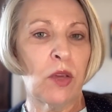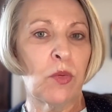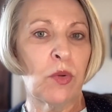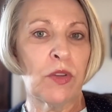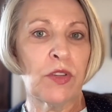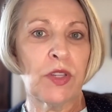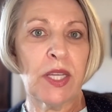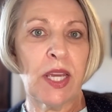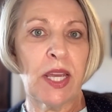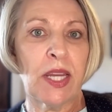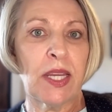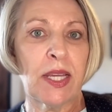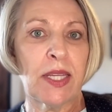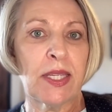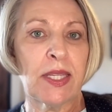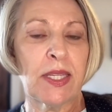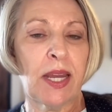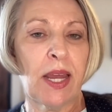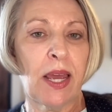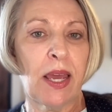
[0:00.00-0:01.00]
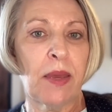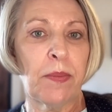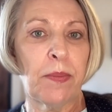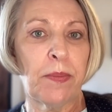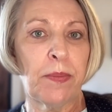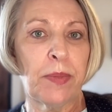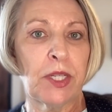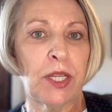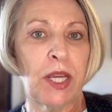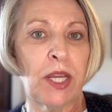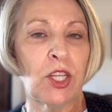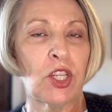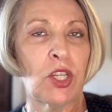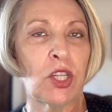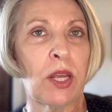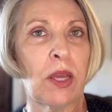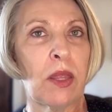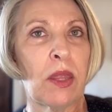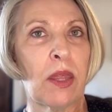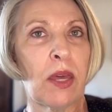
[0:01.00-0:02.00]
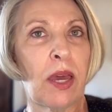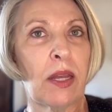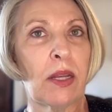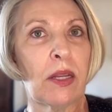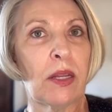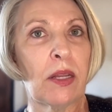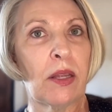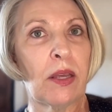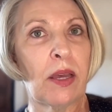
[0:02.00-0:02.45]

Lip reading: you would have seen yesterday potentially that